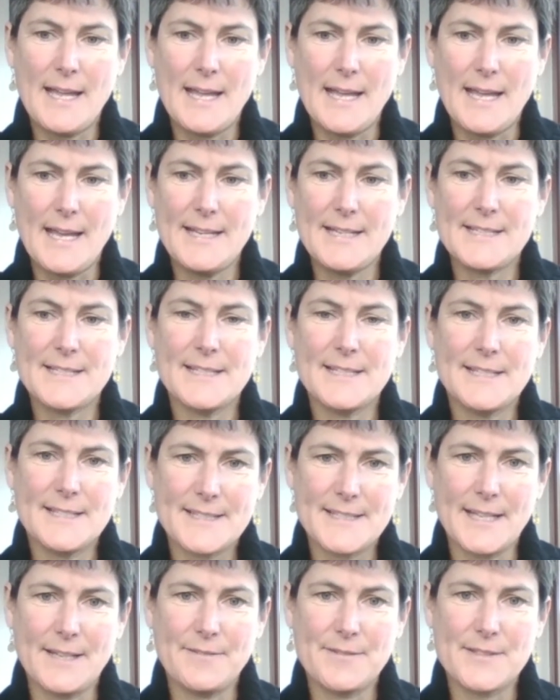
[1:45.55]
eight,
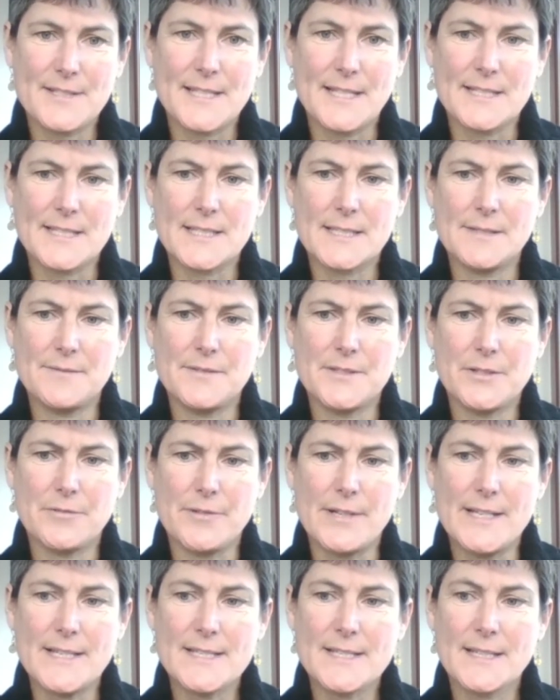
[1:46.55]
safe and sensitive to
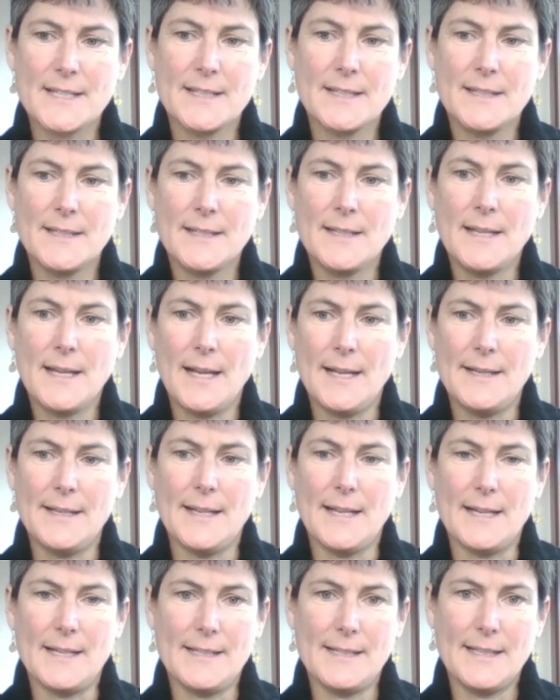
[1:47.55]
risk, and
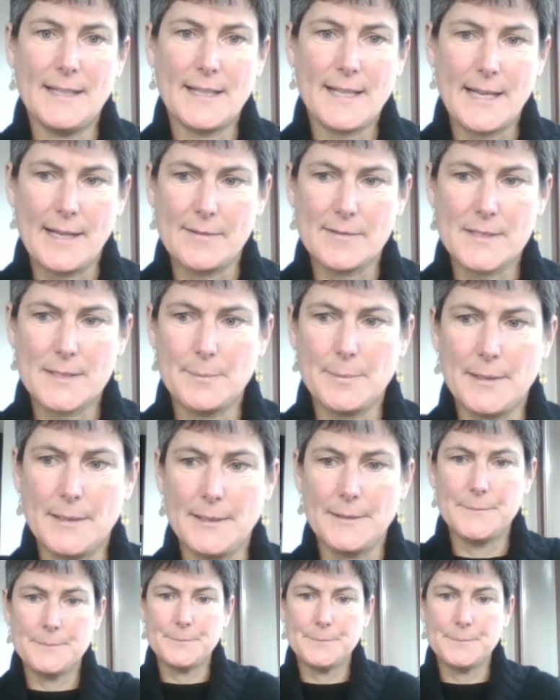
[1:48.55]
nine, accountable.